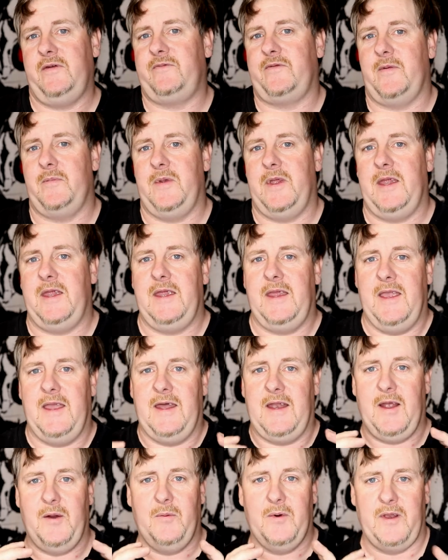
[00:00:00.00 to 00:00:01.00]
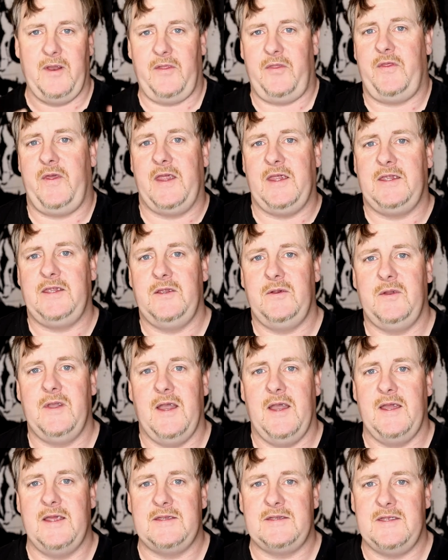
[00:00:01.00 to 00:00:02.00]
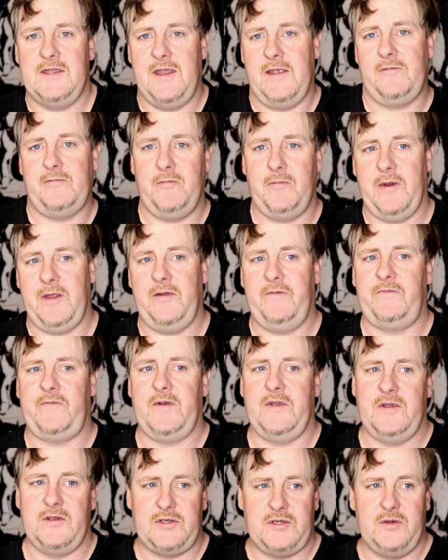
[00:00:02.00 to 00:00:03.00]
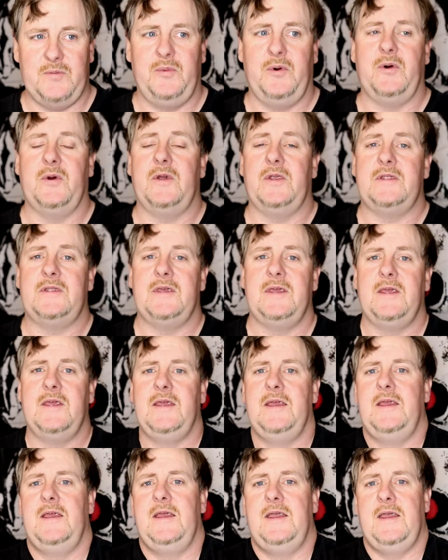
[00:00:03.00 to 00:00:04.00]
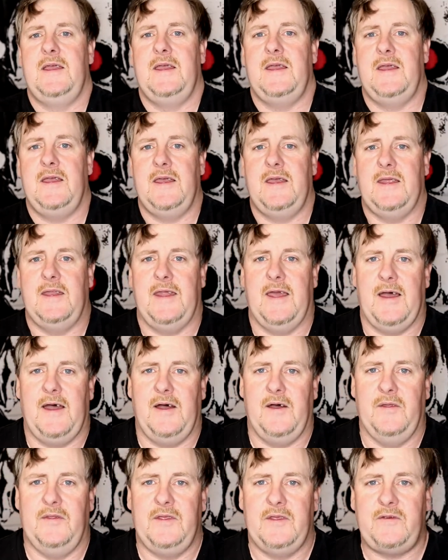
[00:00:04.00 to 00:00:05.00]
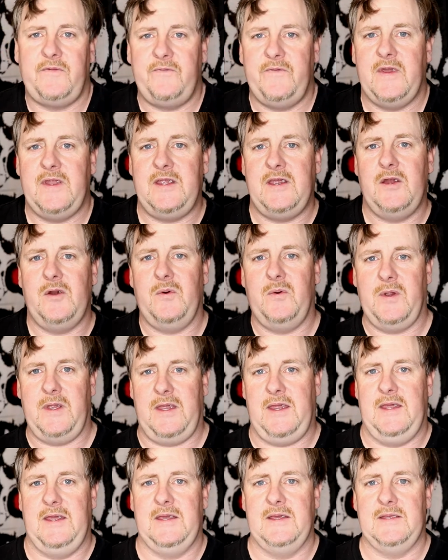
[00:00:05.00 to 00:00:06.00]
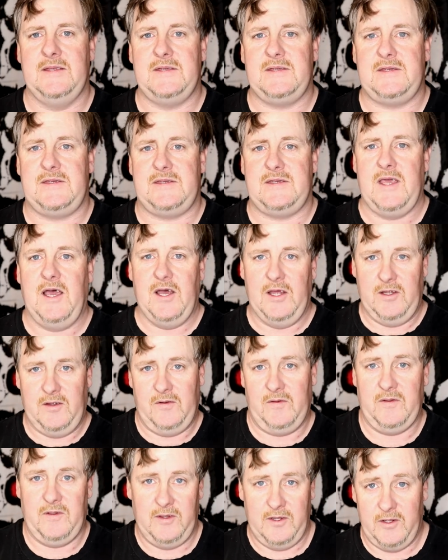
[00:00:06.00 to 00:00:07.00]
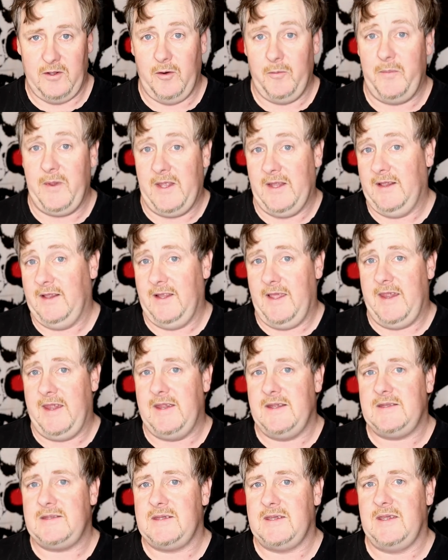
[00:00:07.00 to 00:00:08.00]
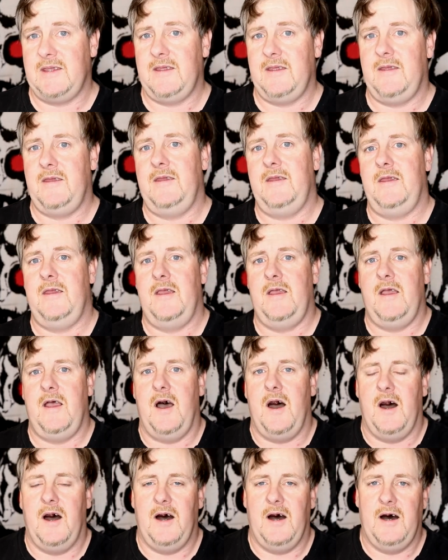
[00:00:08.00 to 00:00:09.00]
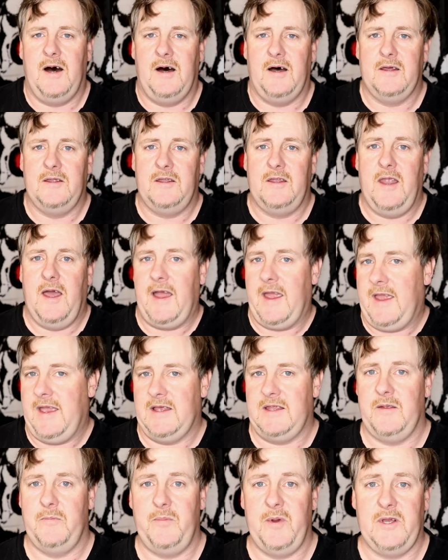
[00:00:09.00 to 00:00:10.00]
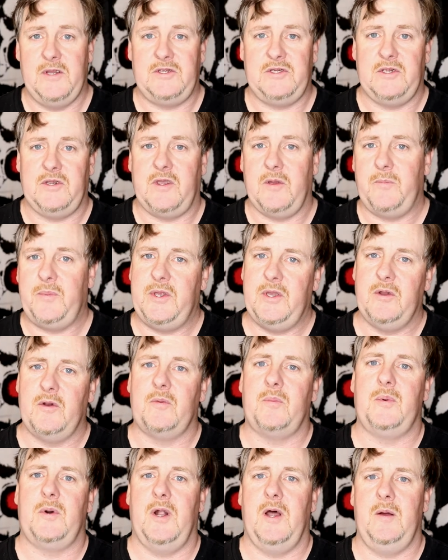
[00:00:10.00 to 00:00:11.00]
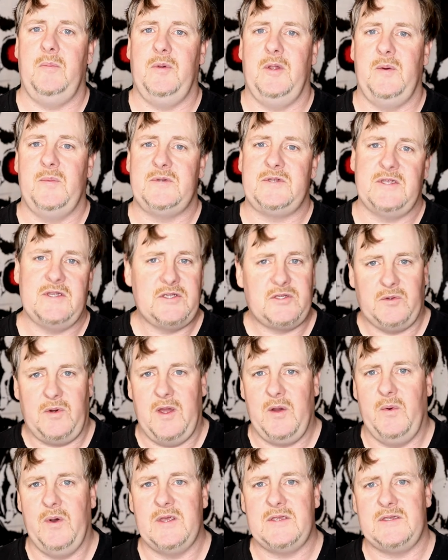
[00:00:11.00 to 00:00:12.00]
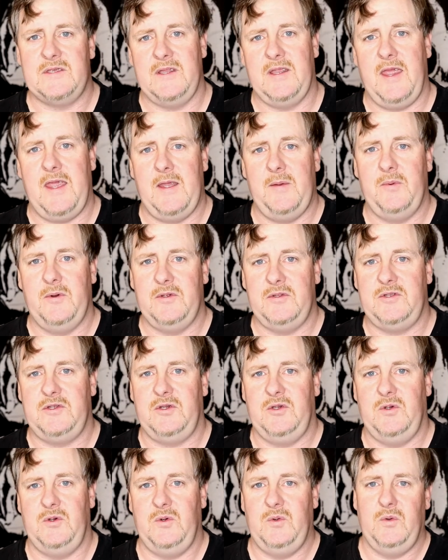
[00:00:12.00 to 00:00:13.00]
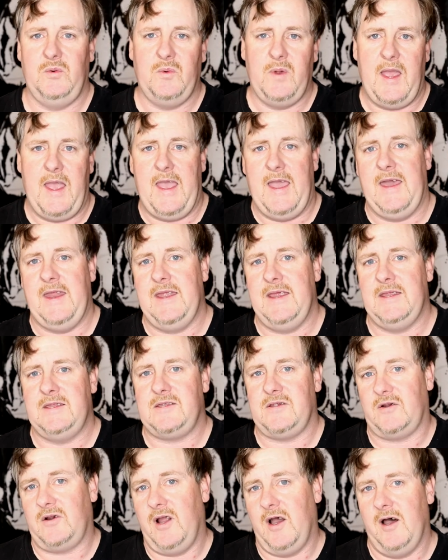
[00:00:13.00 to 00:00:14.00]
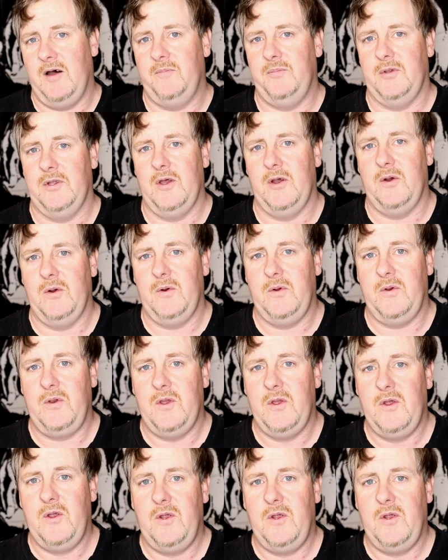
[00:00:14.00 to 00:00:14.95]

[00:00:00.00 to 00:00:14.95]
for me, and I want to thank you guys and everybody for your support. Now, this video is a little bit late. I had a bunch of computer problems, and so I wasn't able to edit or upload.